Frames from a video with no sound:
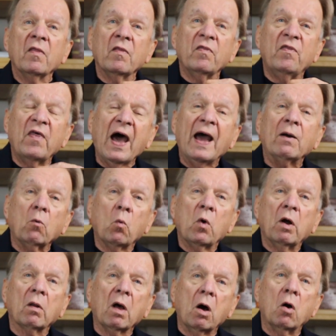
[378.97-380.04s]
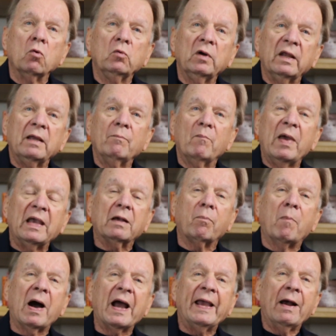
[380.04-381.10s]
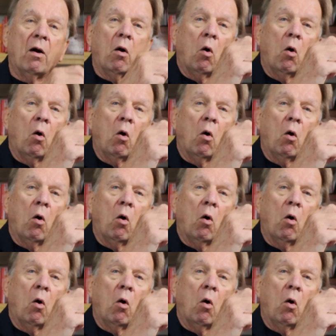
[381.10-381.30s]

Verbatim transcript: that will only make my